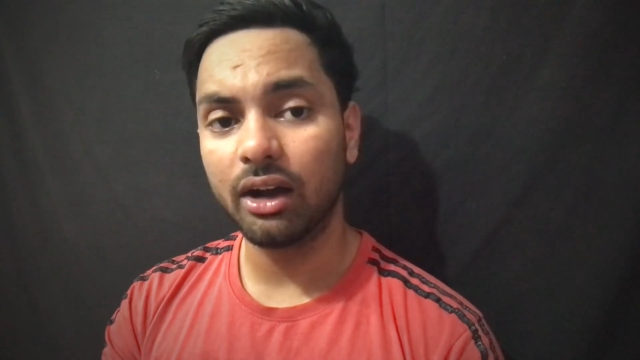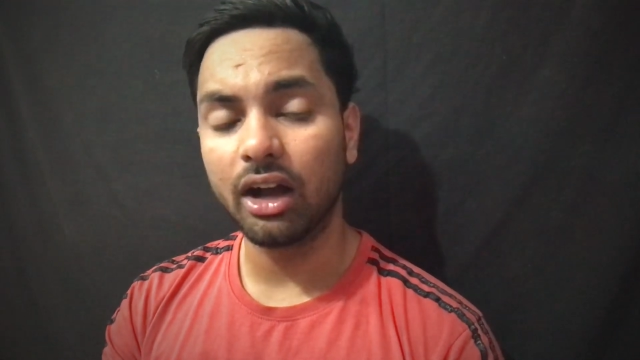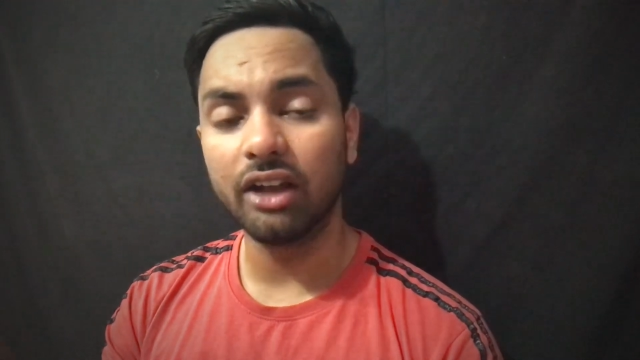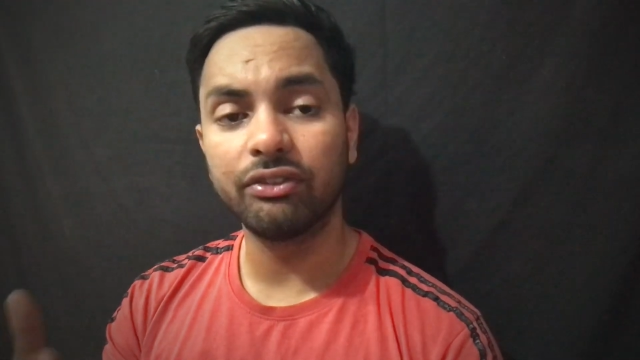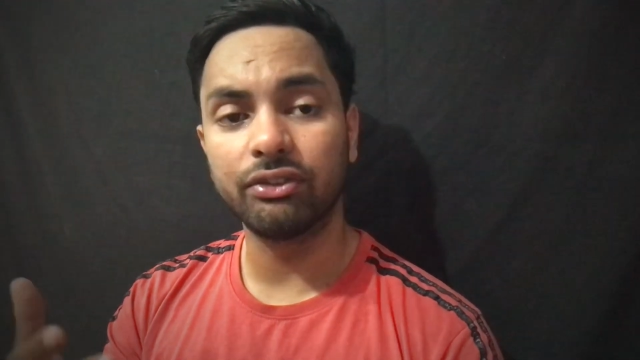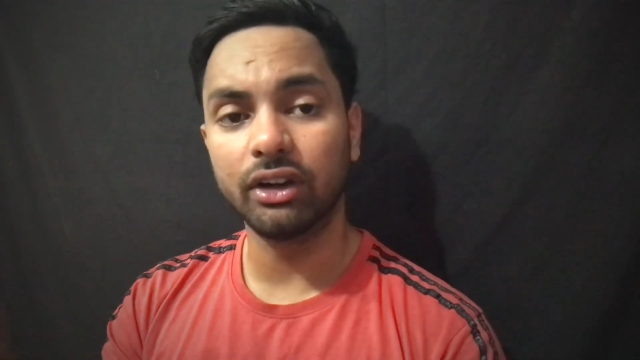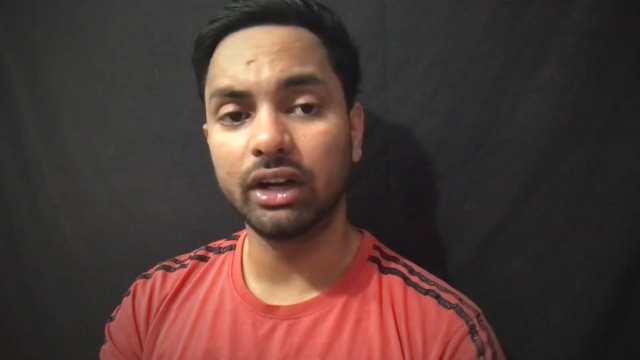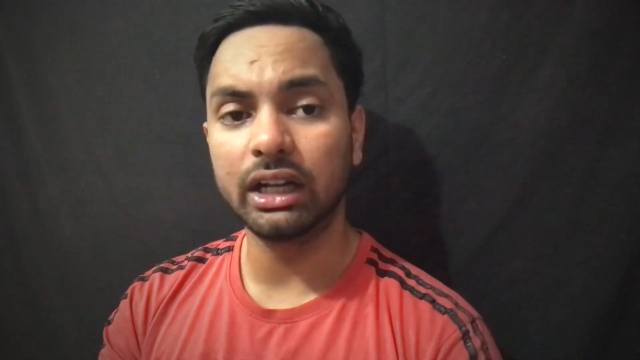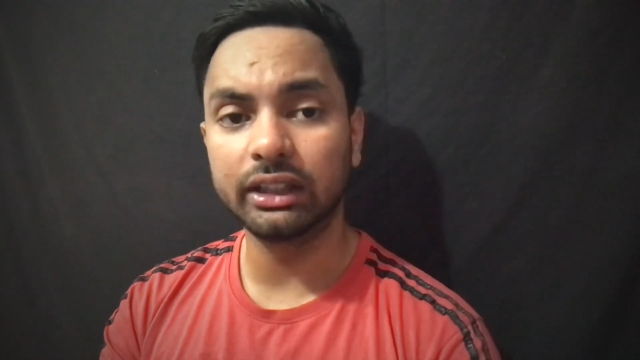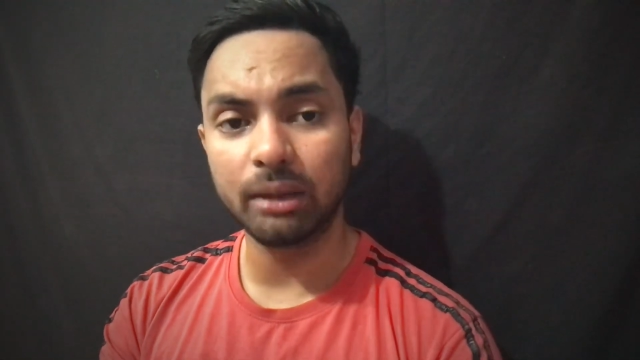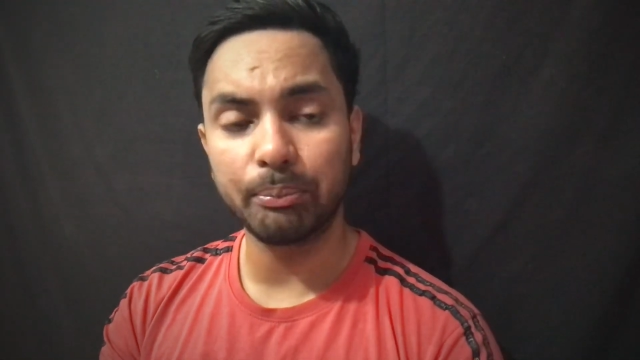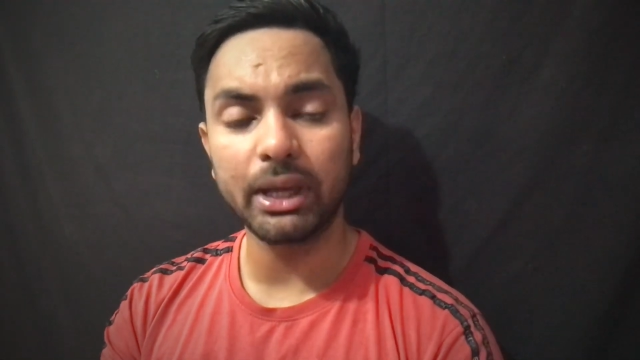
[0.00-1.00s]
if
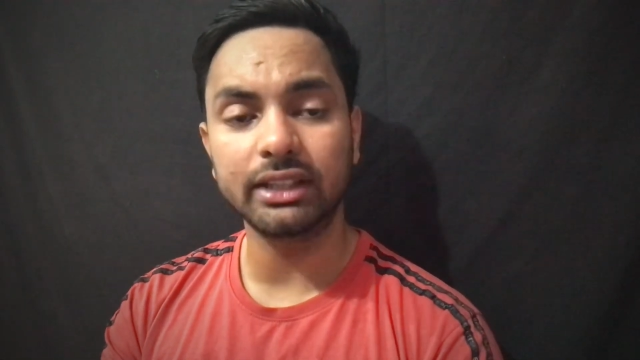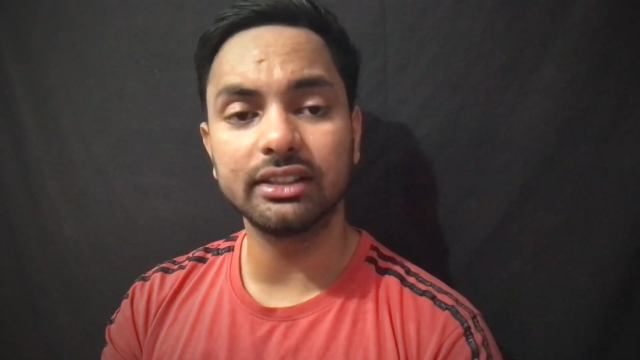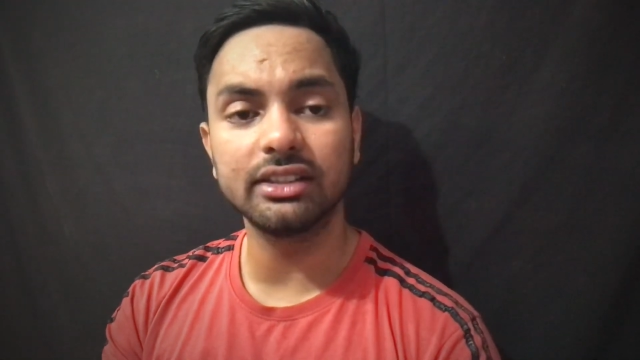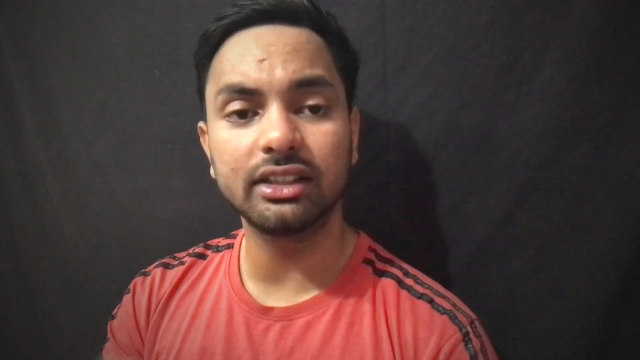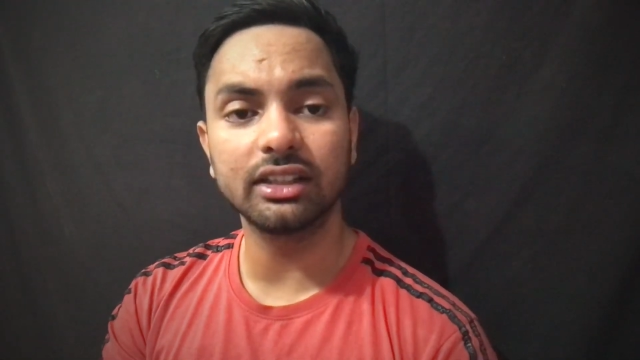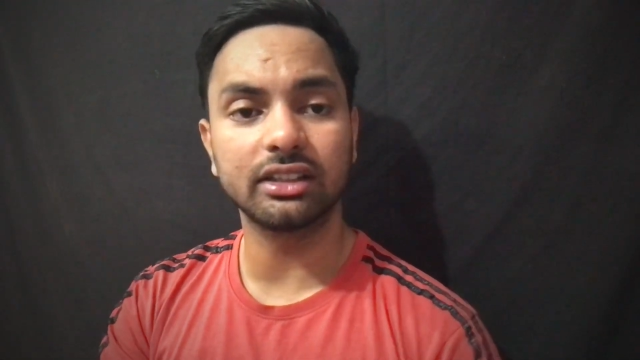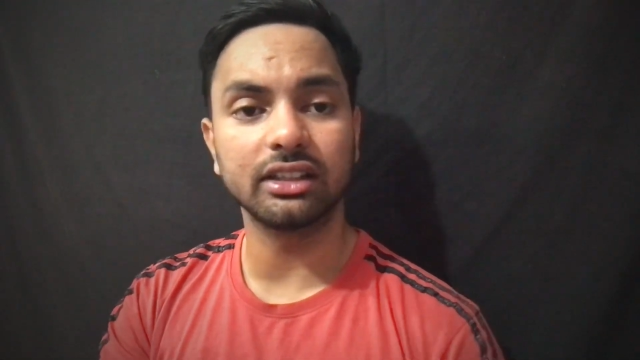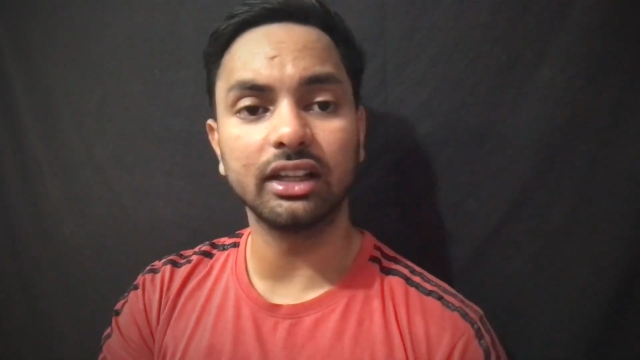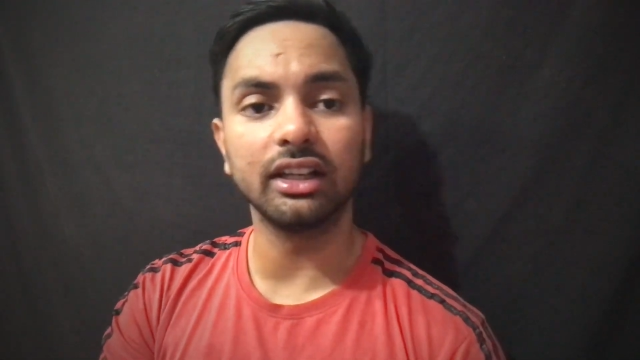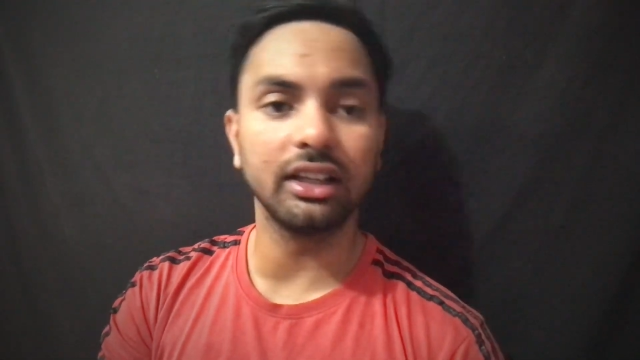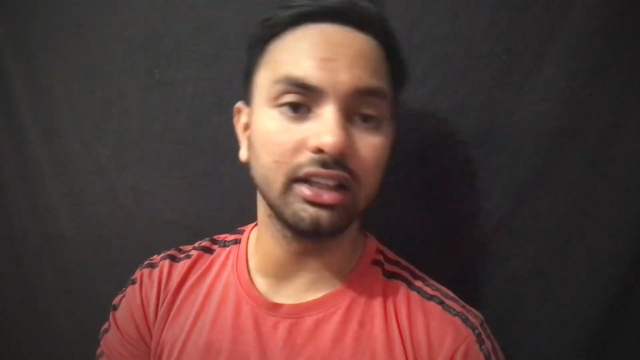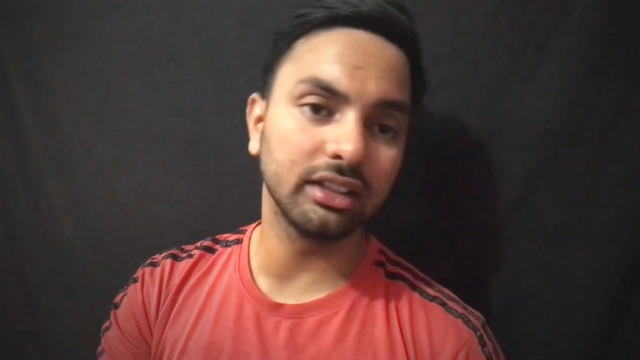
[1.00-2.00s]
the passengers
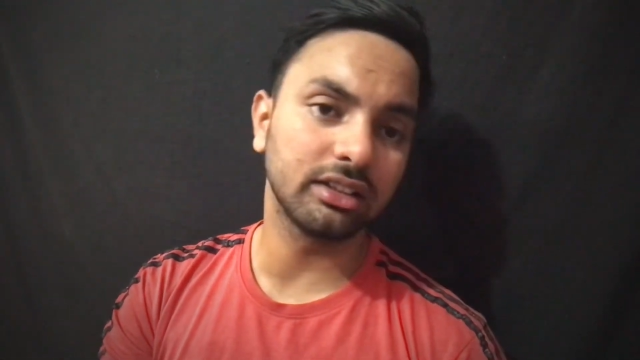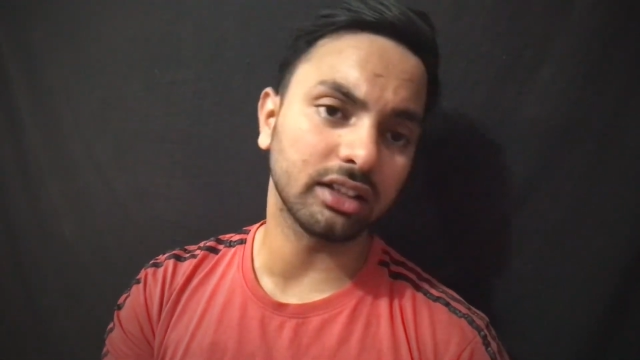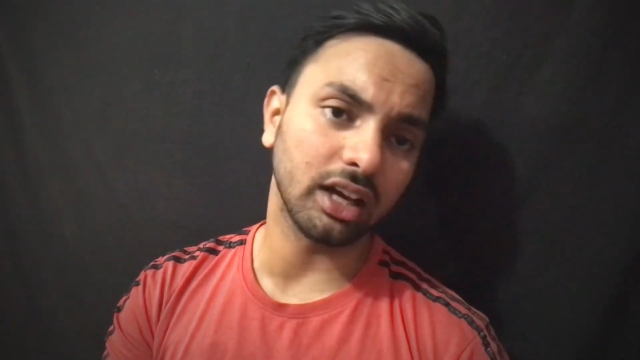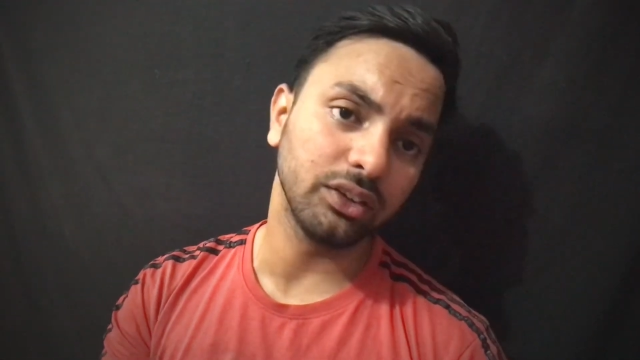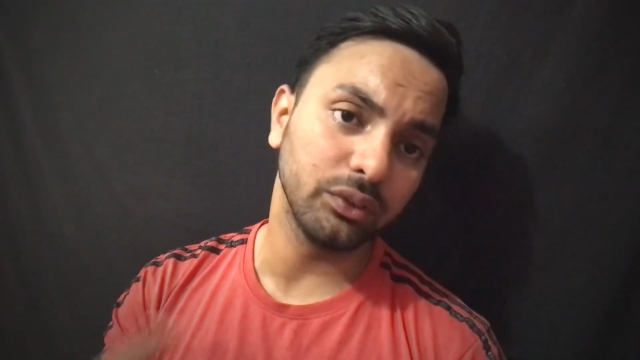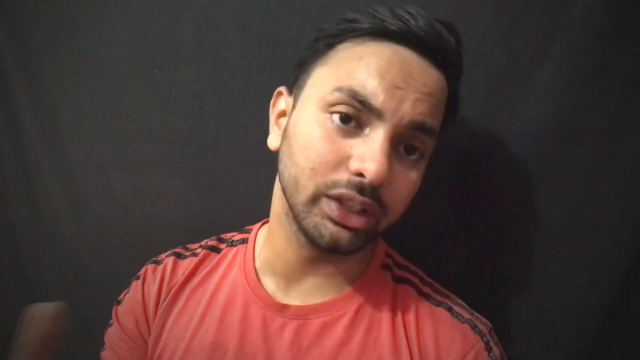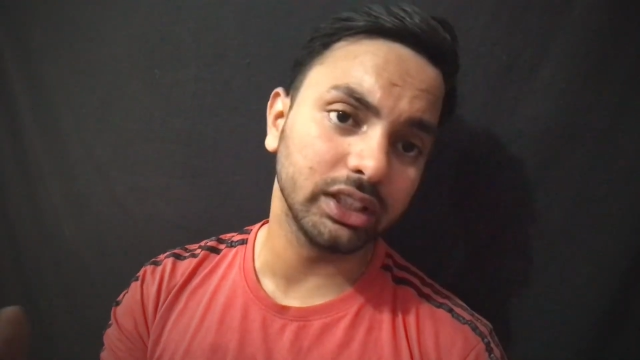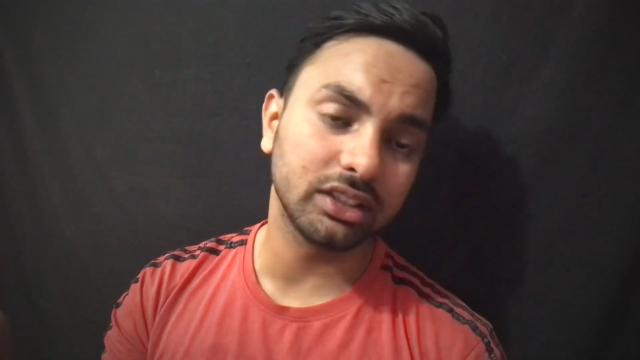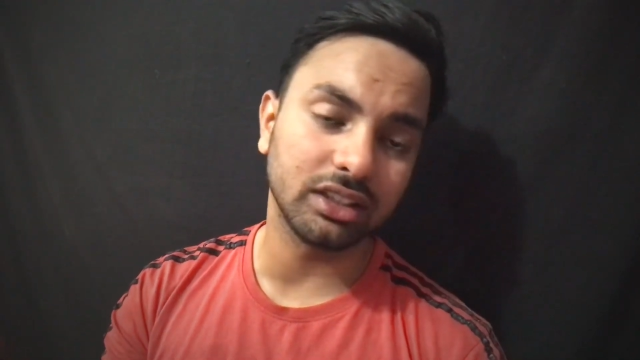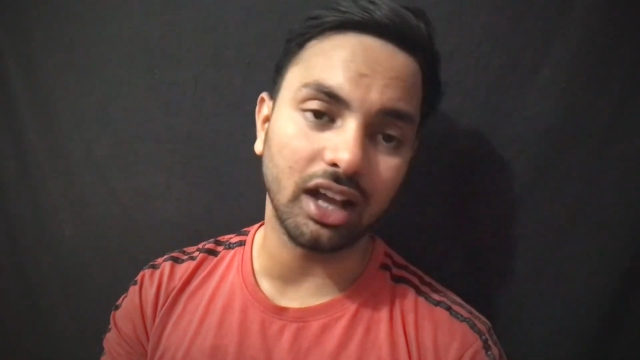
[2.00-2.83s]
is convinced,